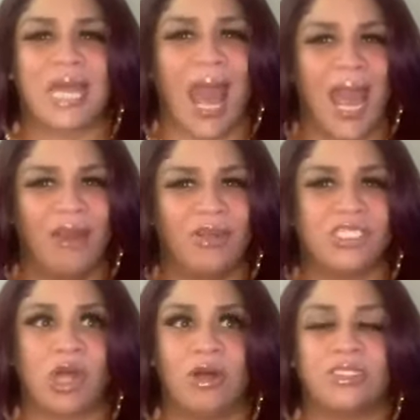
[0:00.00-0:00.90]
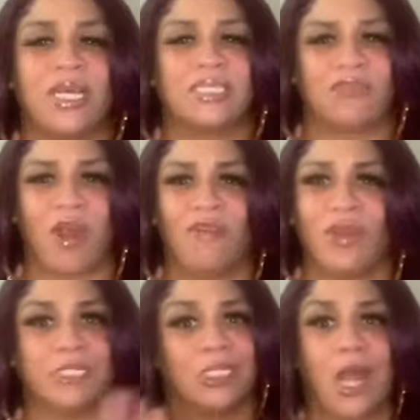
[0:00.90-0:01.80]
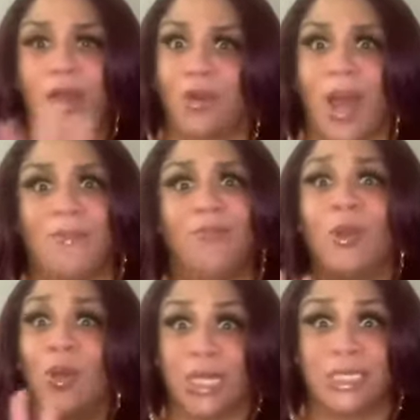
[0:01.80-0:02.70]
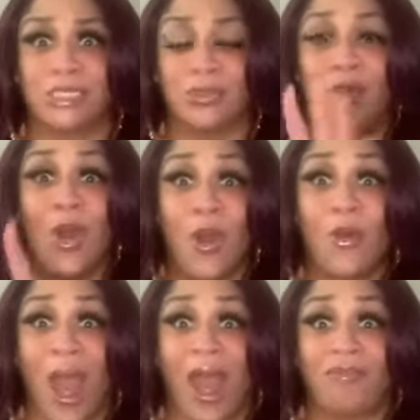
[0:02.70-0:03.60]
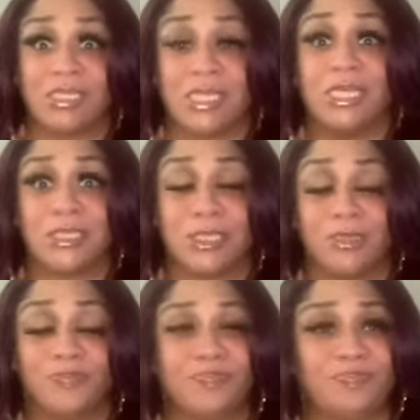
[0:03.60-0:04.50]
Irish also a round face, and y'all, we're gonna get into who Irish is too.